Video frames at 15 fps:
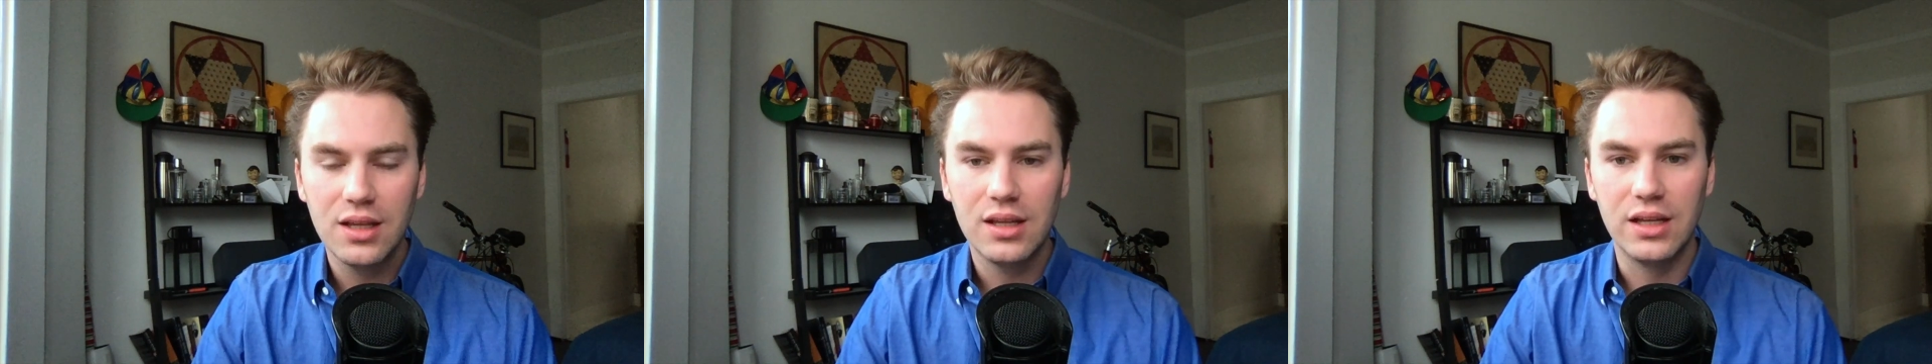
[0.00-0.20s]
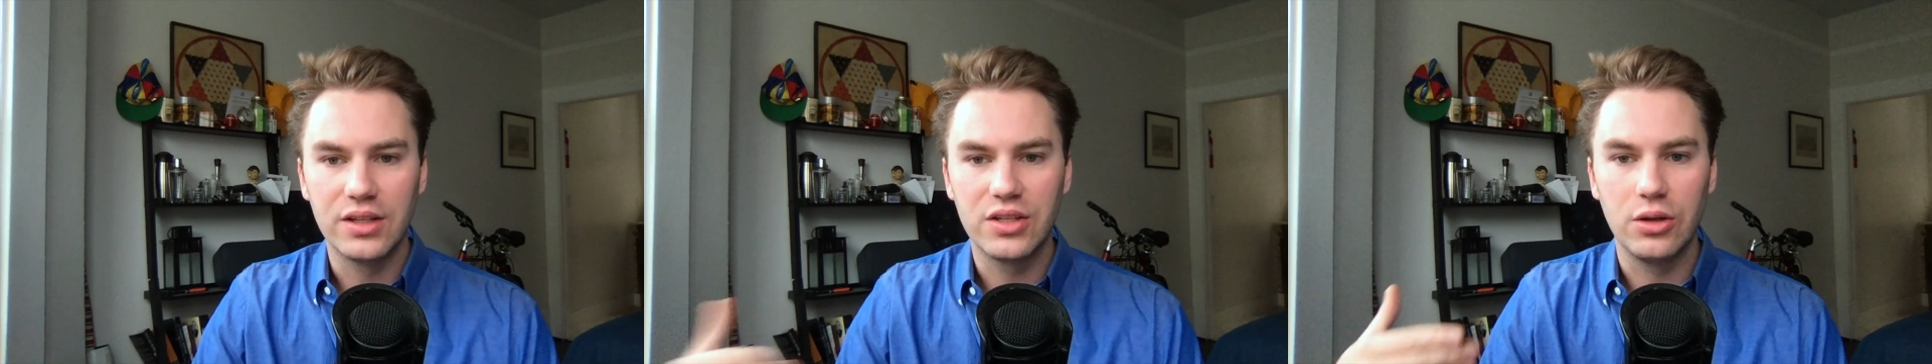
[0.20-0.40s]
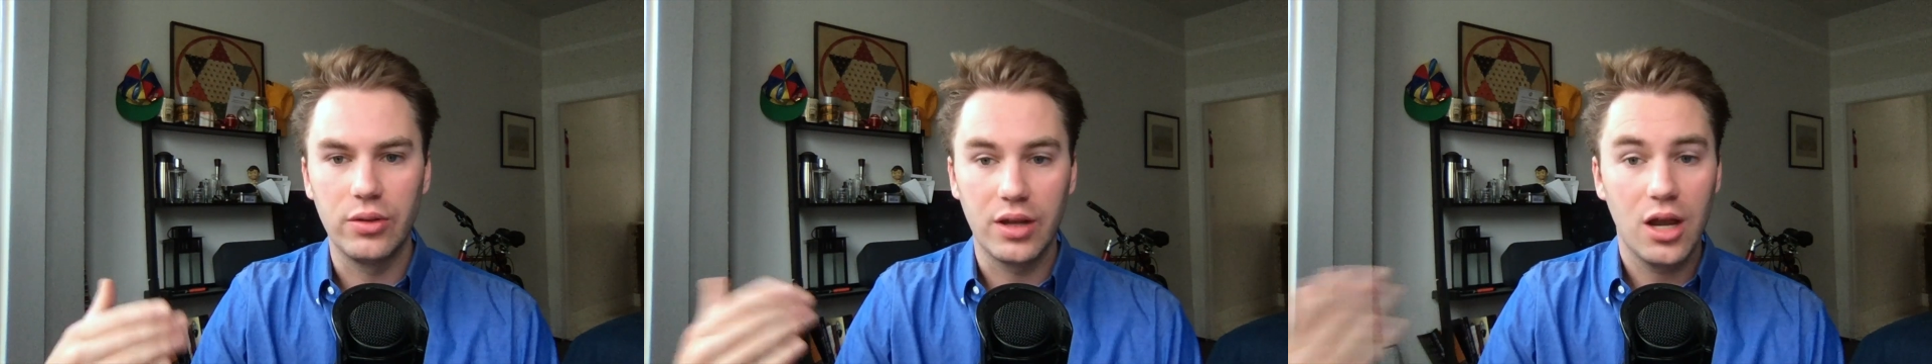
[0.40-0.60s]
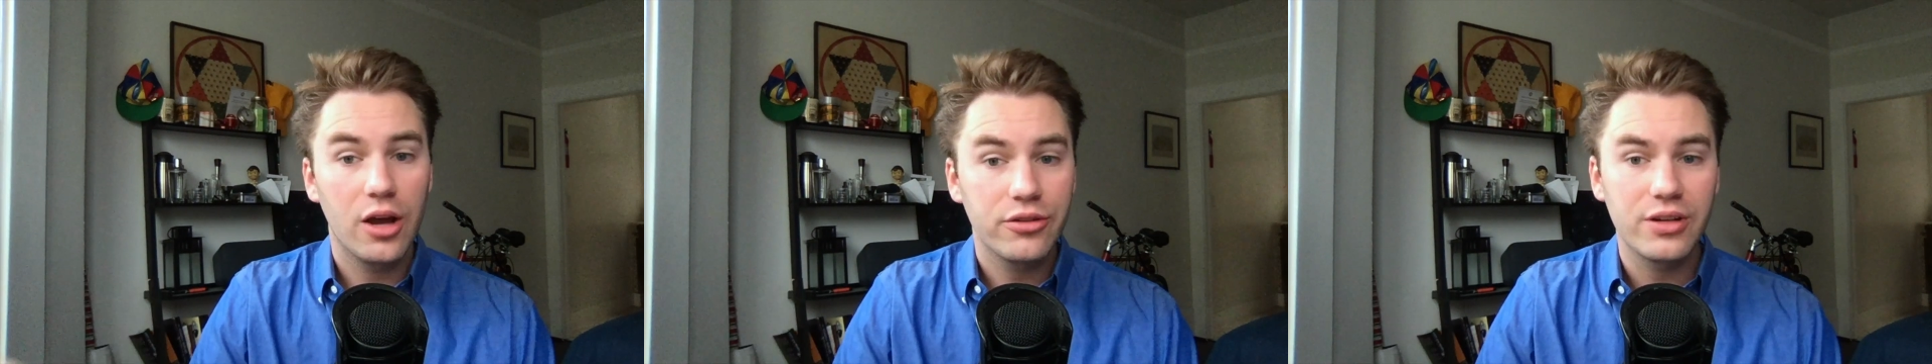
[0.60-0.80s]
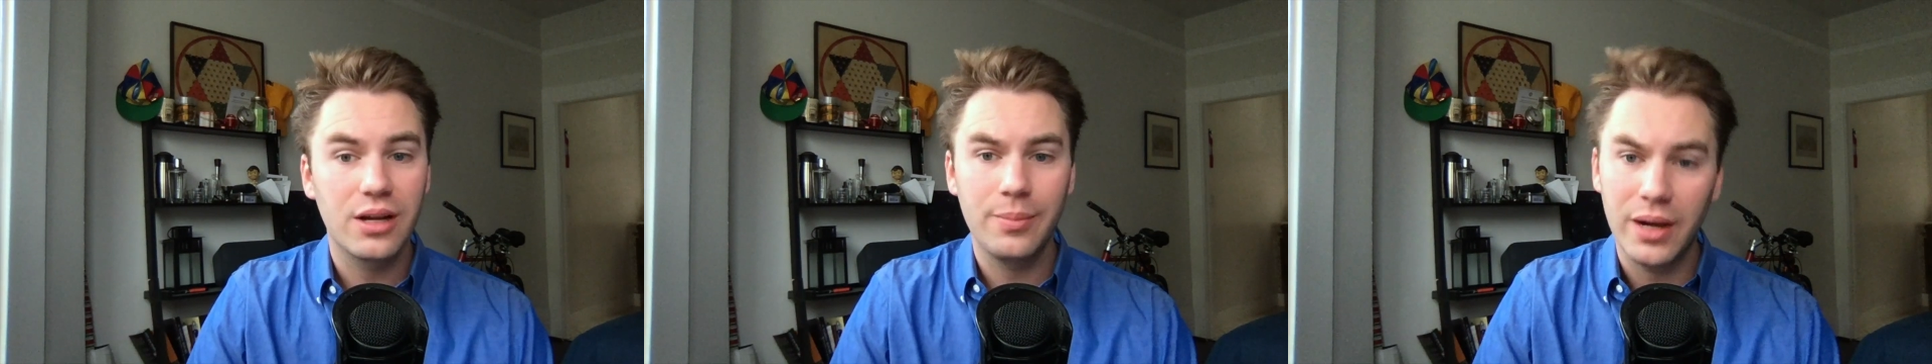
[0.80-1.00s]
And so the
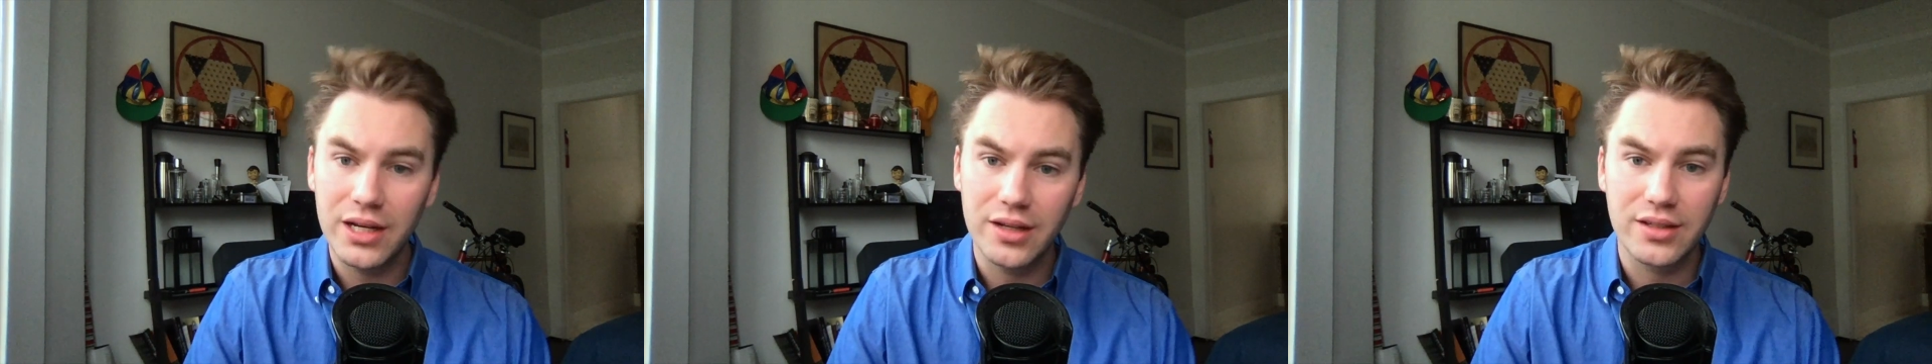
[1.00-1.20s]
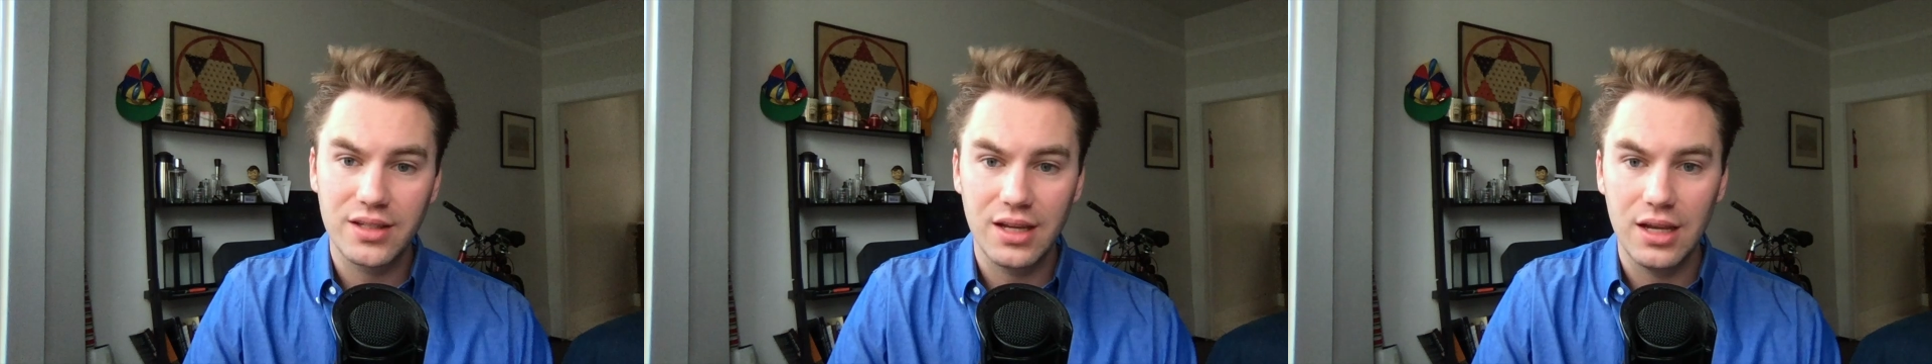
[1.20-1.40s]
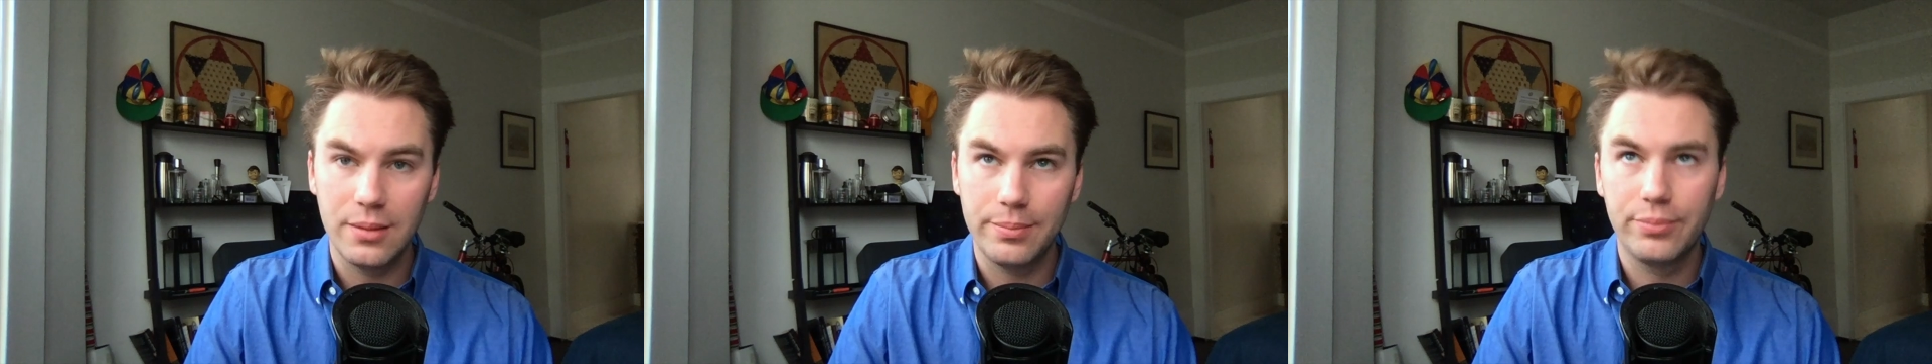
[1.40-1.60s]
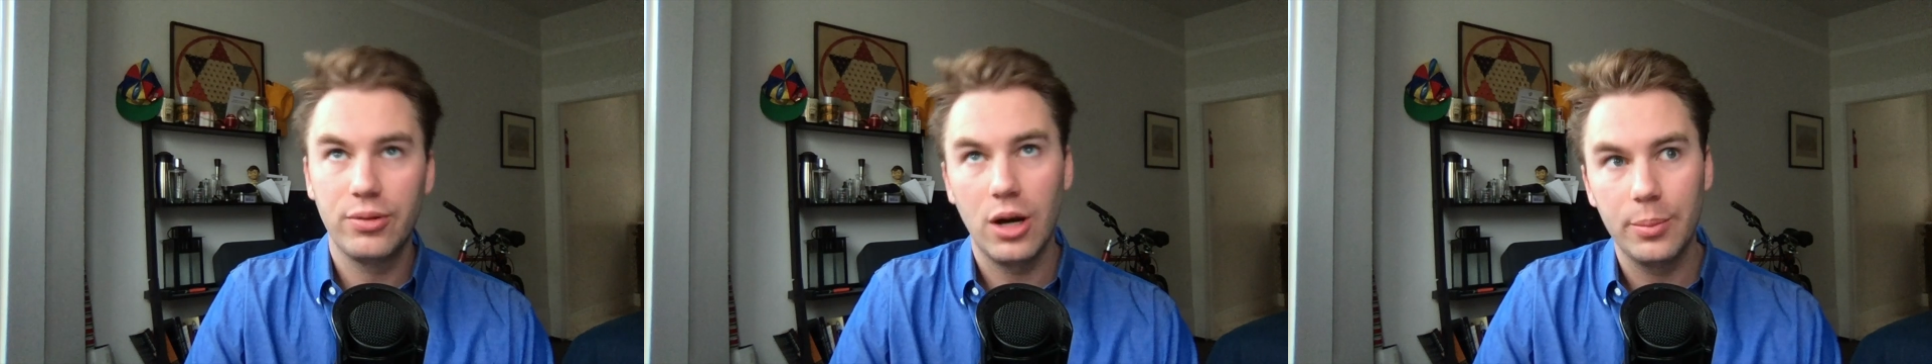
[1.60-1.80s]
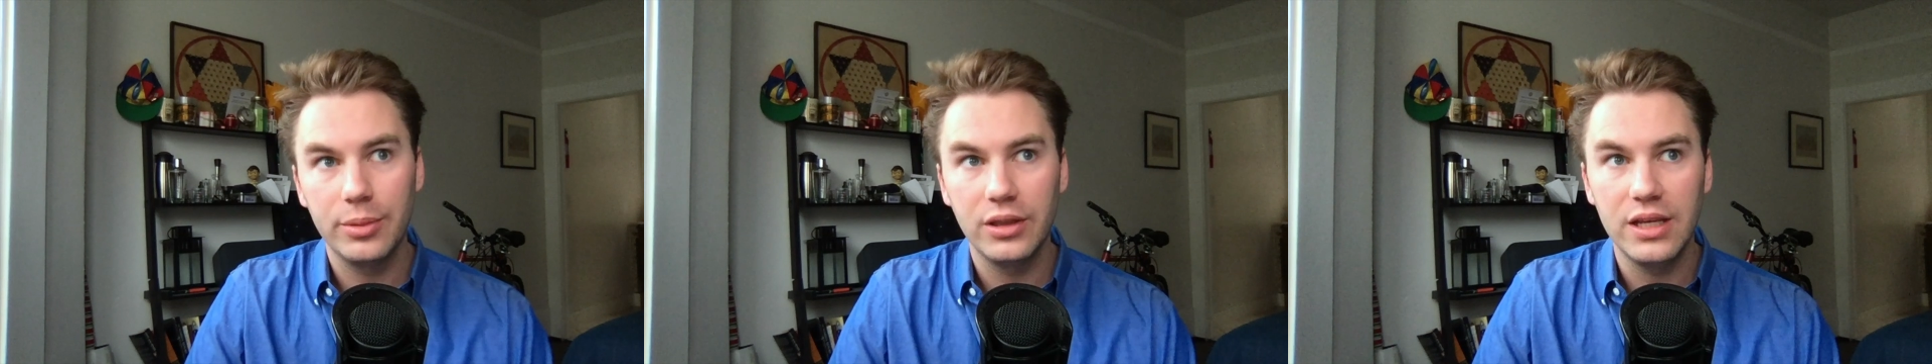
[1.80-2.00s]
contract might not say it
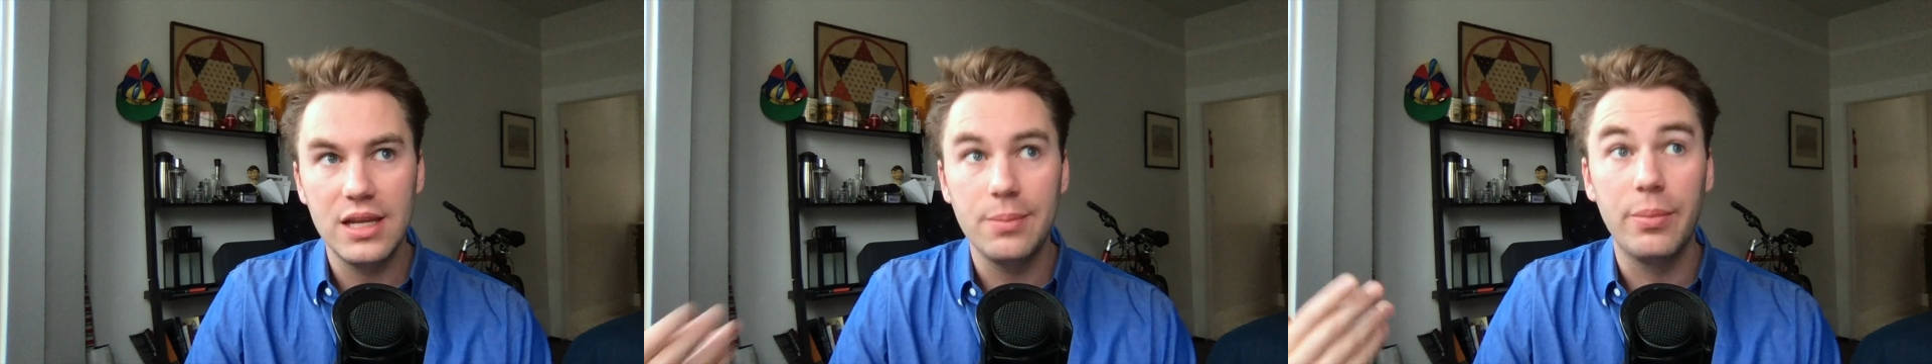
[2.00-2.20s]
properly,